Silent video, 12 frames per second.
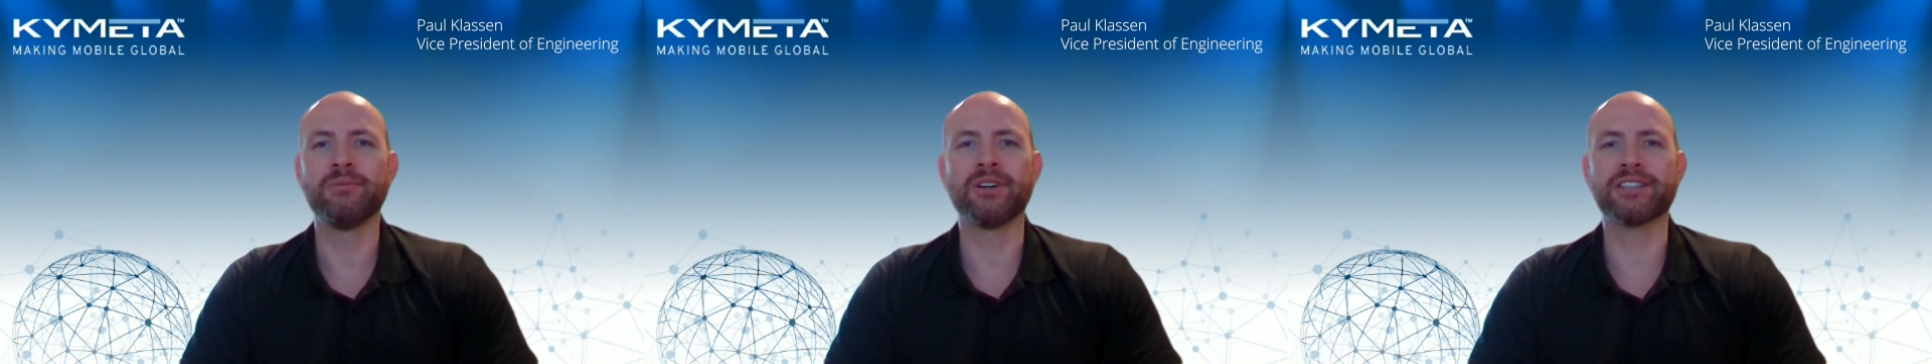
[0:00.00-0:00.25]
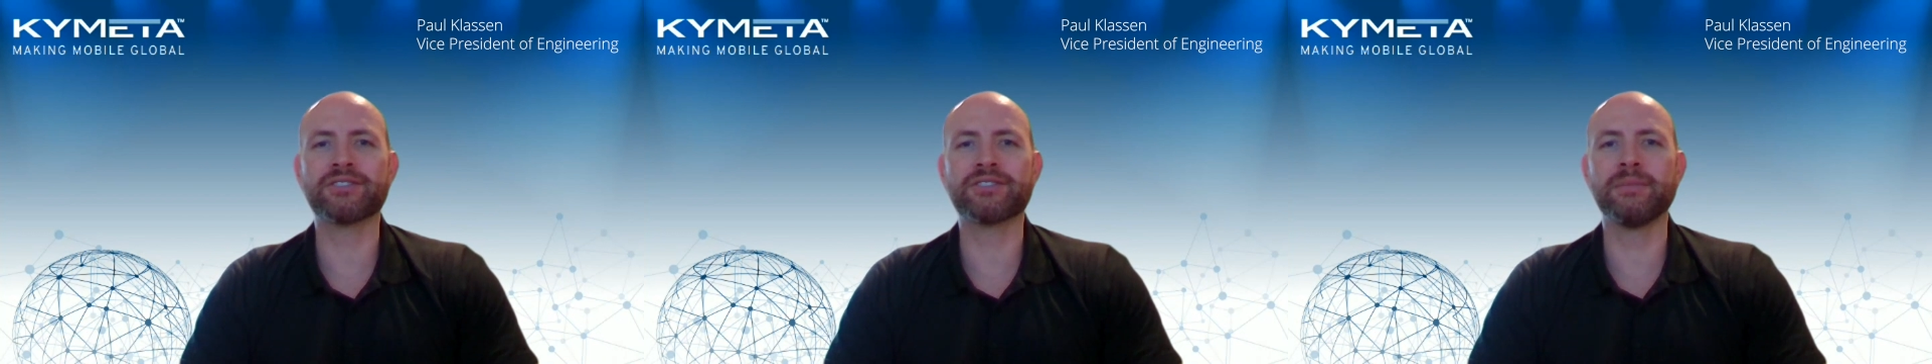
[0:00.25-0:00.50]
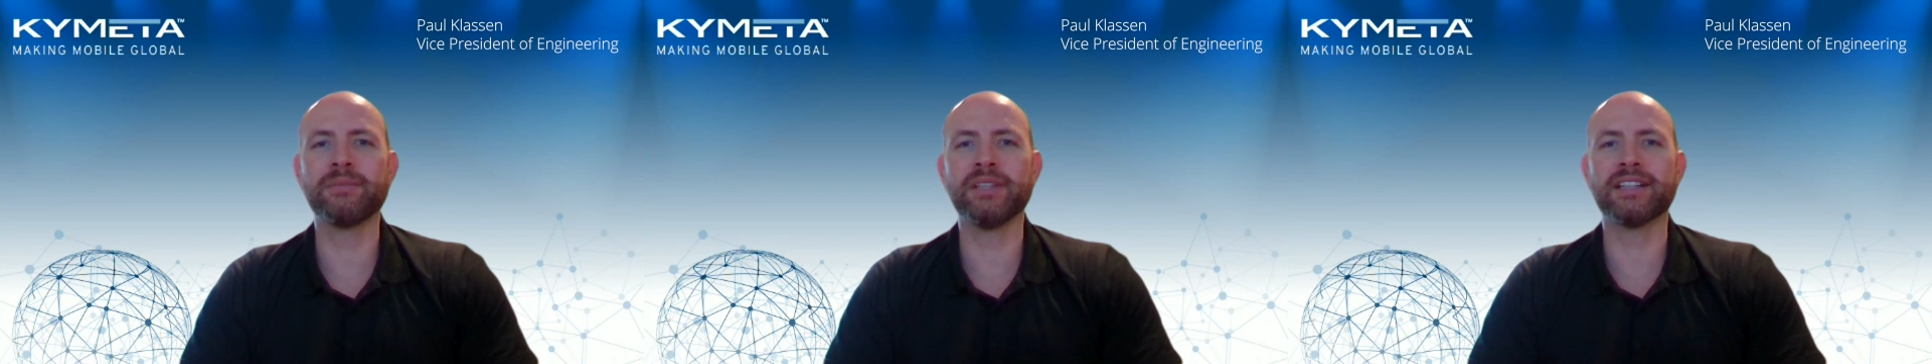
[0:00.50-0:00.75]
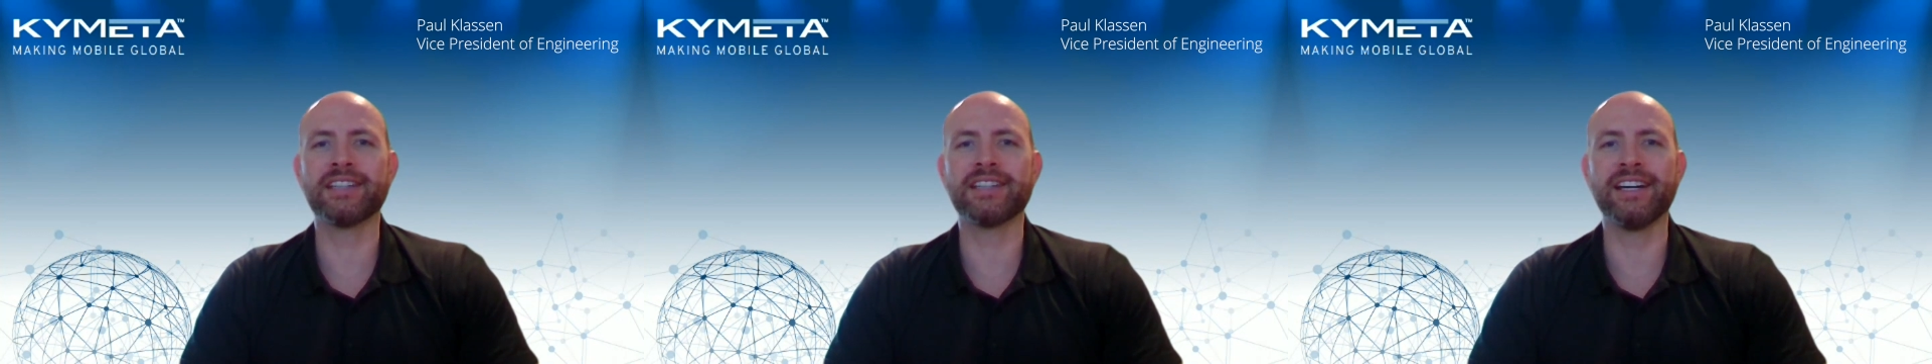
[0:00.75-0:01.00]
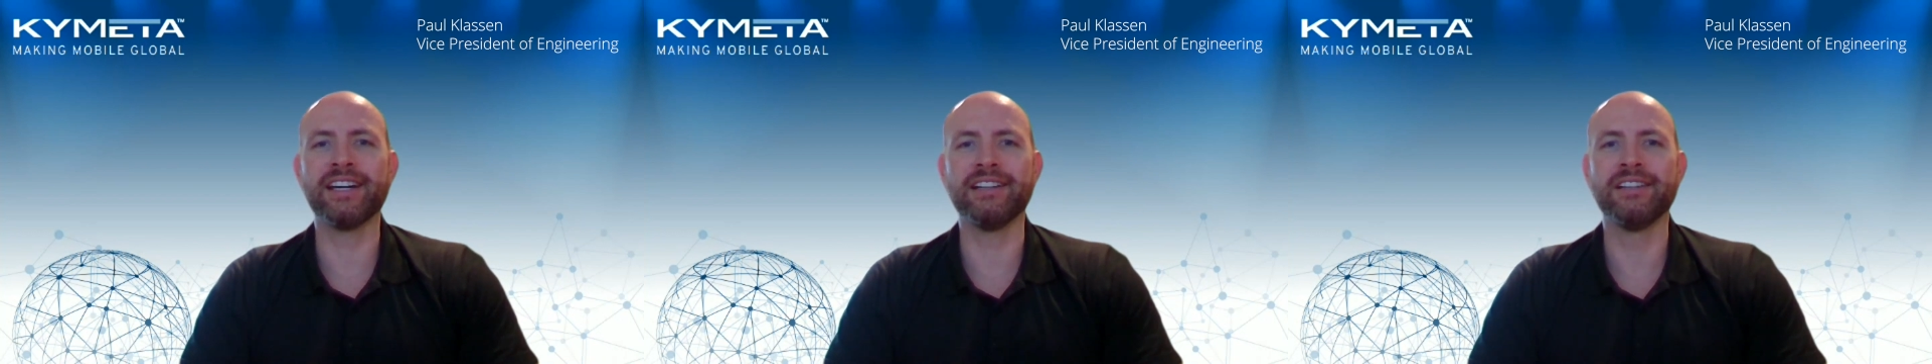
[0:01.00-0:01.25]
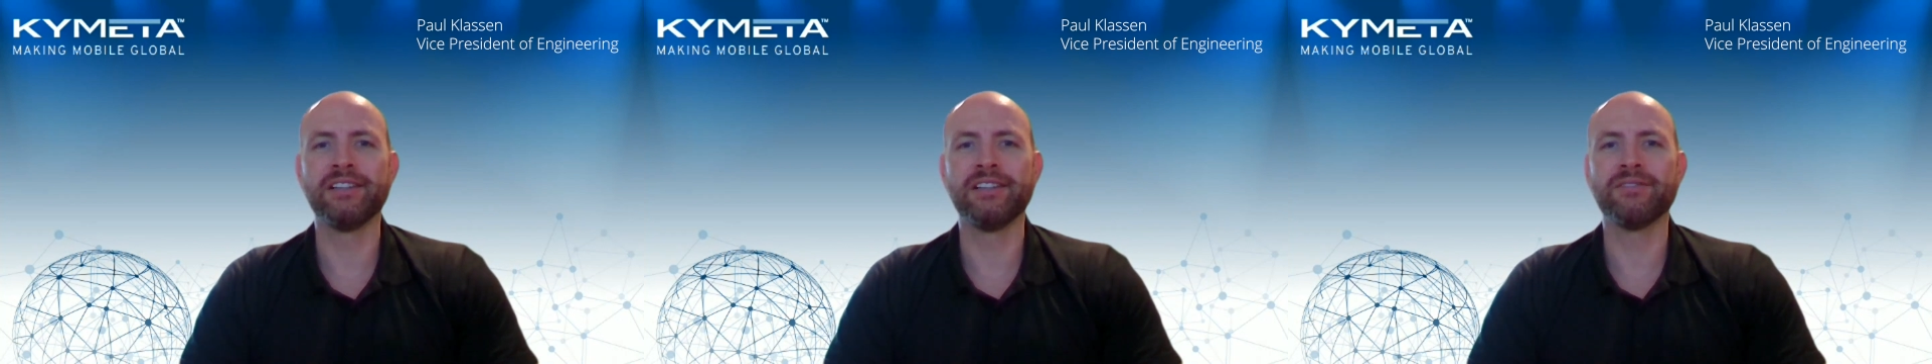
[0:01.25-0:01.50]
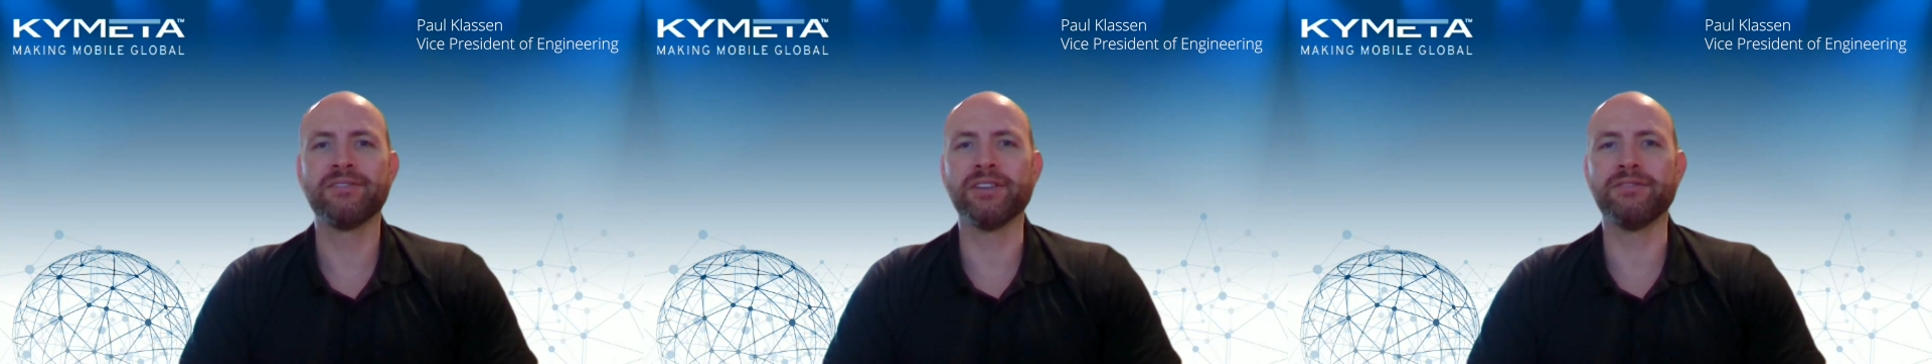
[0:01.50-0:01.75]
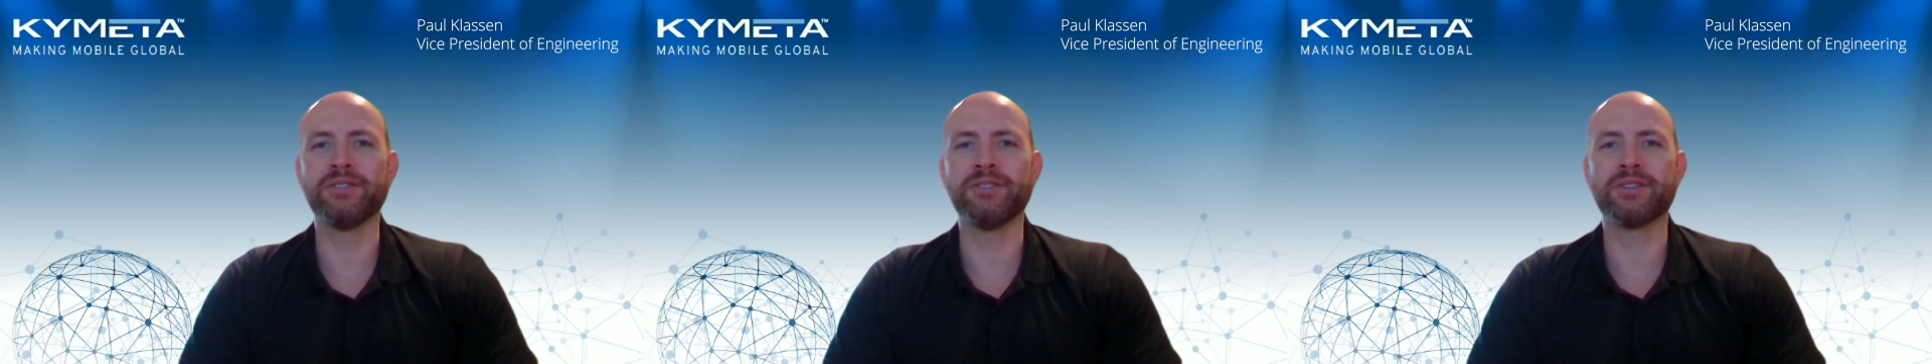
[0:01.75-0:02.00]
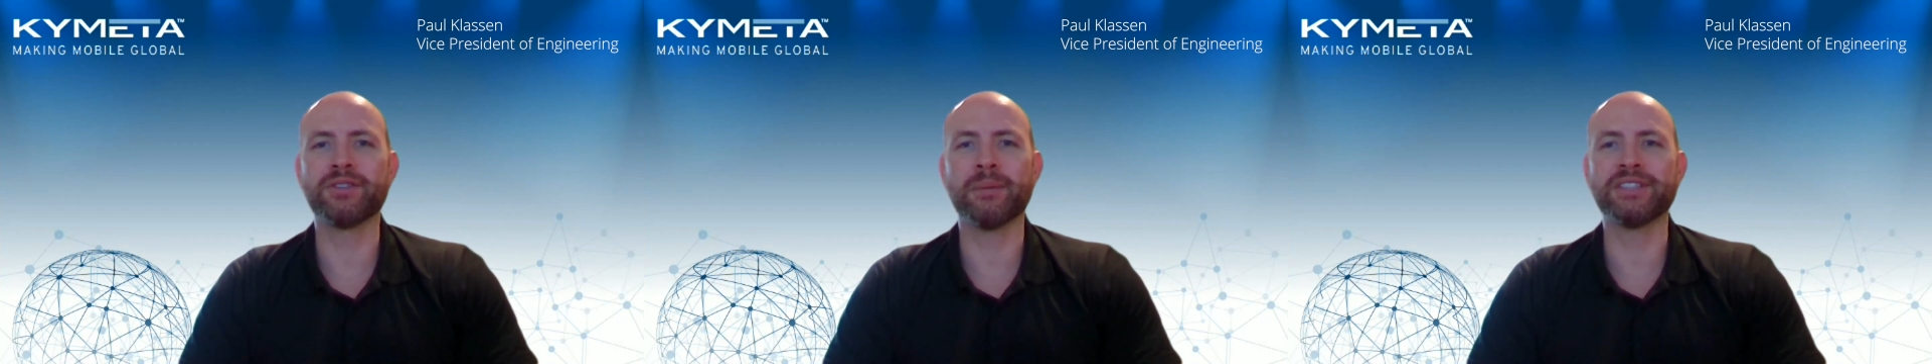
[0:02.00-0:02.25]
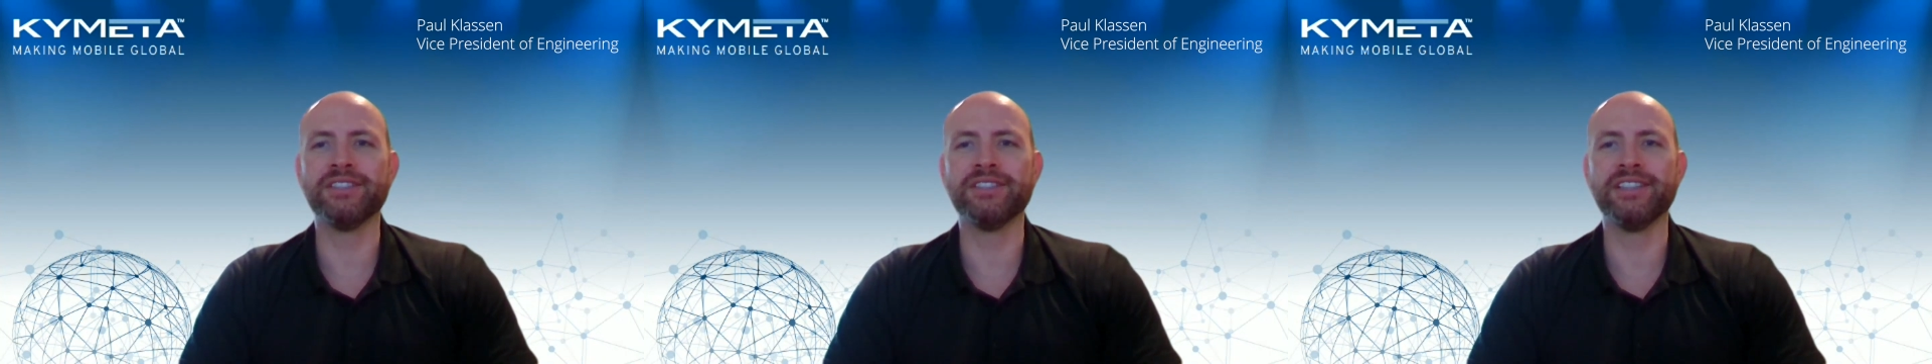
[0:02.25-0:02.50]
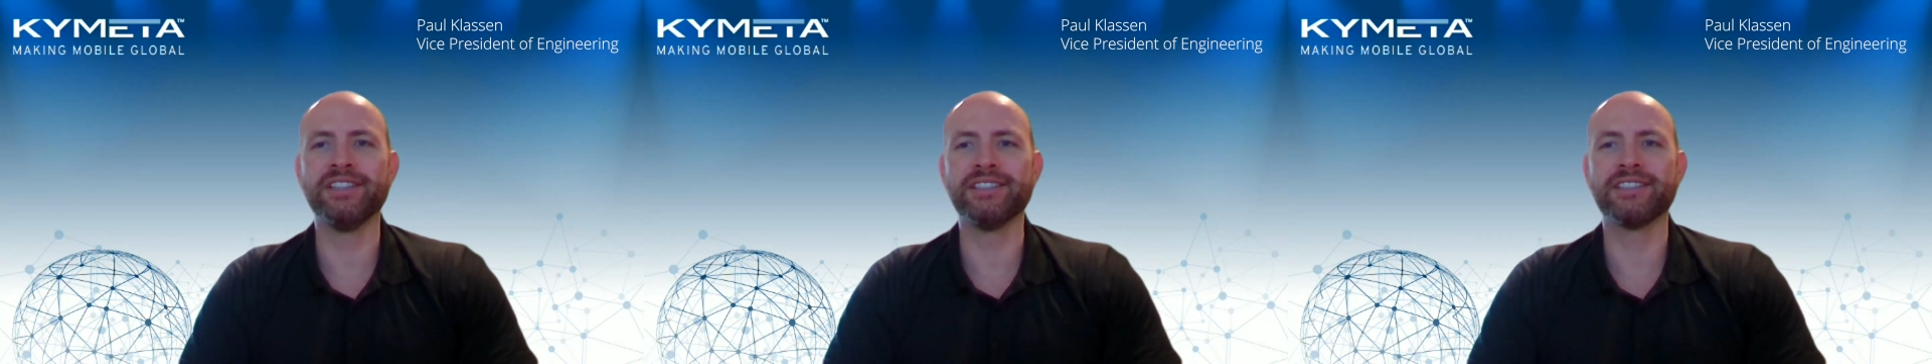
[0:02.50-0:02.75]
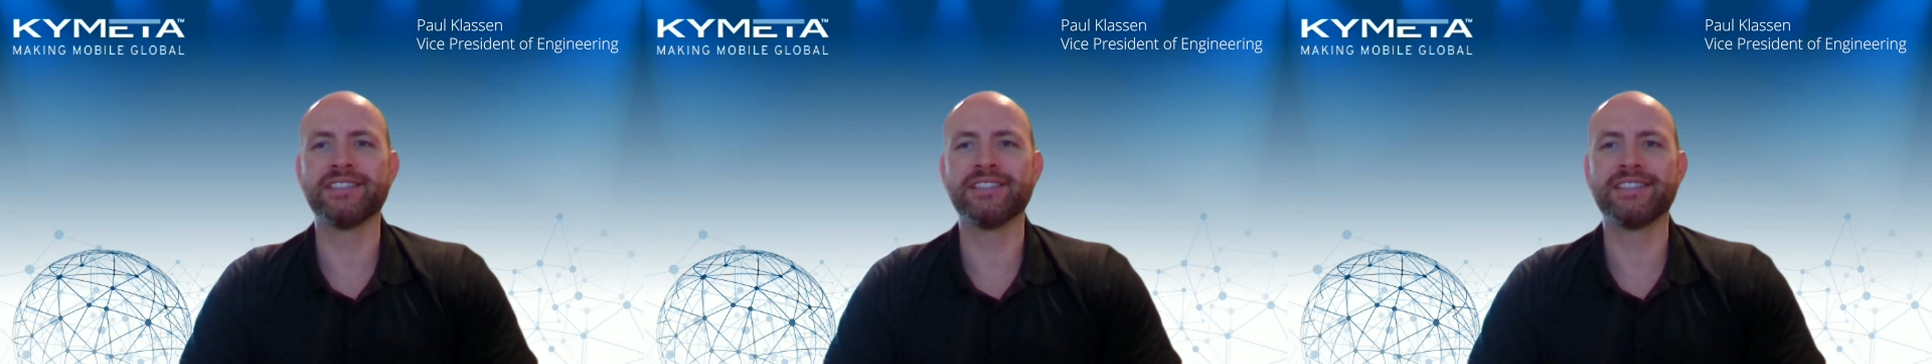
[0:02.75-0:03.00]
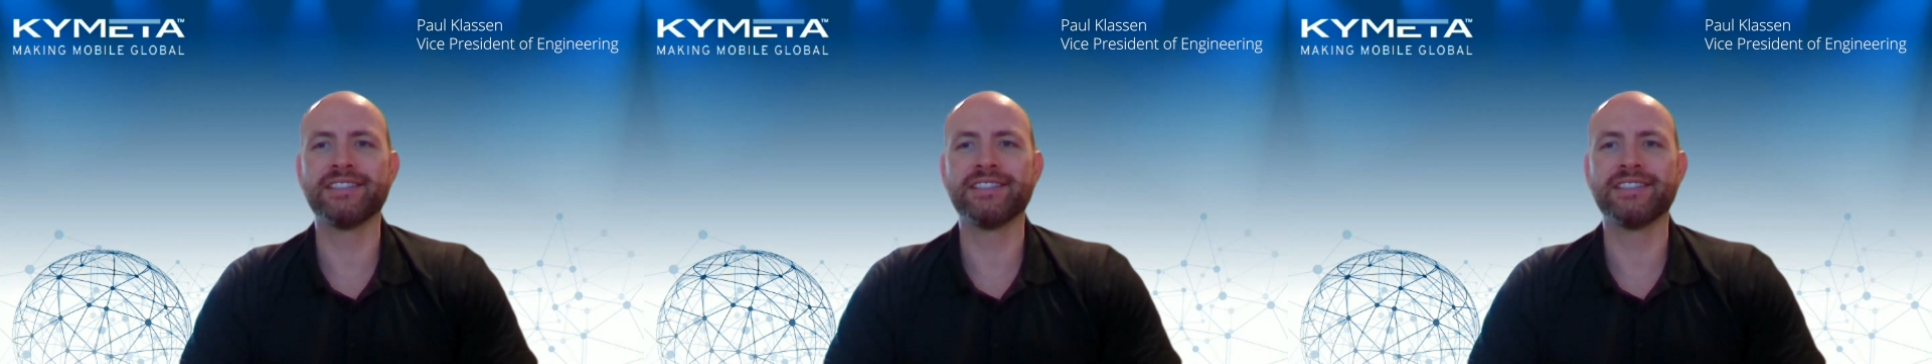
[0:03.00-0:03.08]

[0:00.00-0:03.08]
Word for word: We're extremely excited for the future opportunities.